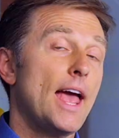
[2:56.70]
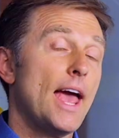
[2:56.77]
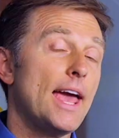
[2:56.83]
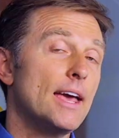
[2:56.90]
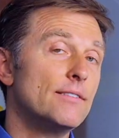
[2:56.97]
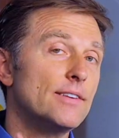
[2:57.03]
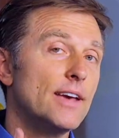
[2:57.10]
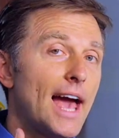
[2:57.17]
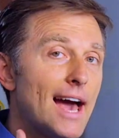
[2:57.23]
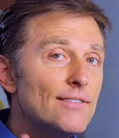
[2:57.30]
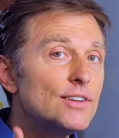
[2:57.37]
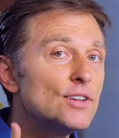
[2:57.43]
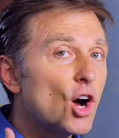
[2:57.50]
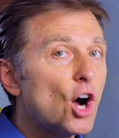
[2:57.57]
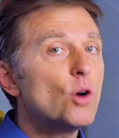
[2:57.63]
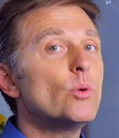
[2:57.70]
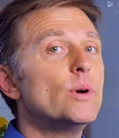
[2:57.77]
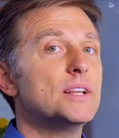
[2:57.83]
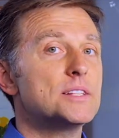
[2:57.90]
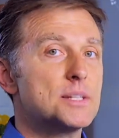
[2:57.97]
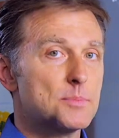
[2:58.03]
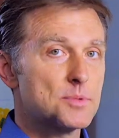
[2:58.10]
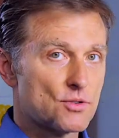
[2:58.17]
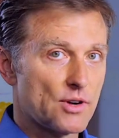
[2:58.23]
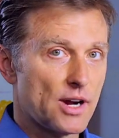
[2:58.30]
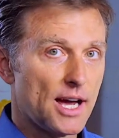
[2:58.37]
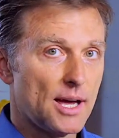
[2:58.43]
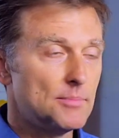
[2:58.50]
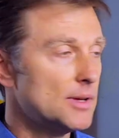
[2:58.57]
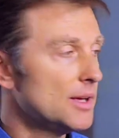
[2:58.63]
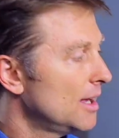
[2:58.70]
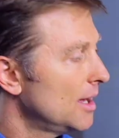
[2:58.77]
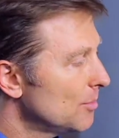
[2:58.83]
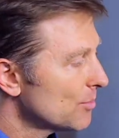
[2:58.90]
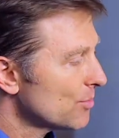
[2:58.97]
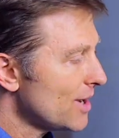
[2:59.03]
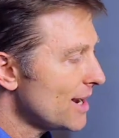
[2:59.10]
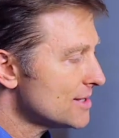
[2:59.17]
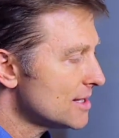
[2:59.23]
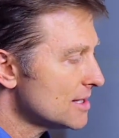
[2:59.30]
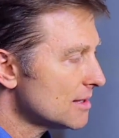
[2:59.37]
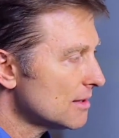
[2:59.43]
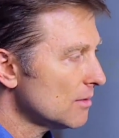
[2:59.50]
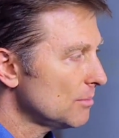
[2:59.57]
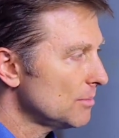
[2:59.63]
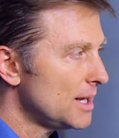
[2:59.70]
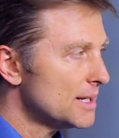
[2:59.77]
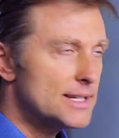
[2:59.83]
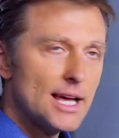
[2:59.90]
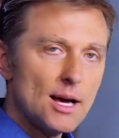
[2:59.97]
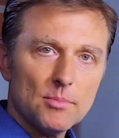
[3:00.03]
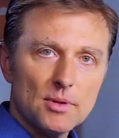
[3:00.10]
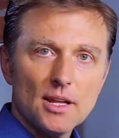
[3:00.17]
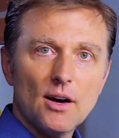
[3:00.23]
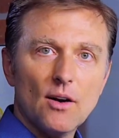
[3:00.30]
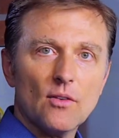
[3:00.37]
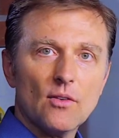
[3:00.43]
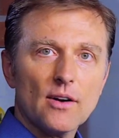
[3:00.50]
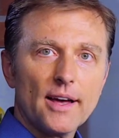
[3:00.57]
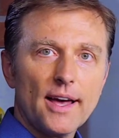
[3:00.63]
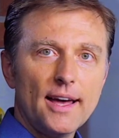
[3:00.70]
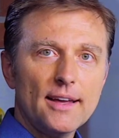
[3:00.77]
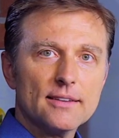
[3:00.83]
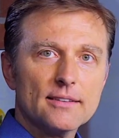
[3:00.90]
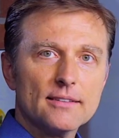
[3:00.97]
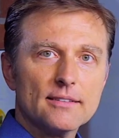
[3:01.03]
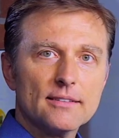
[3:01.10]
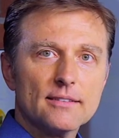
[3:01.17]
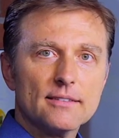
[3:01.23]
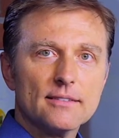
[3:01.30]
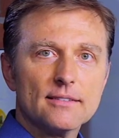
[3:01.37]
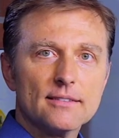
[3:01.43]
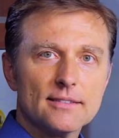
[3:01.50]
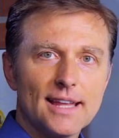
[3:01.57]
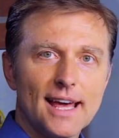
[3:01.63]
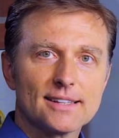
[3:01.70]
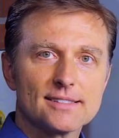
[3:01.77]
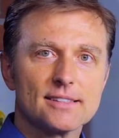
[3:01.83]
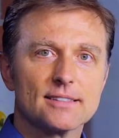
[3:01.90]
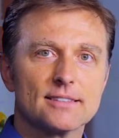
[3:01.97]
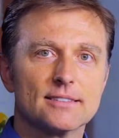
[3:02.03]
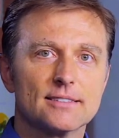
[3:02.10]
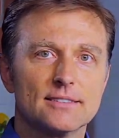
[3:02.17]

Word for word: Hey, if you haven't already subscribed, press this little button down below, okay? Thanks.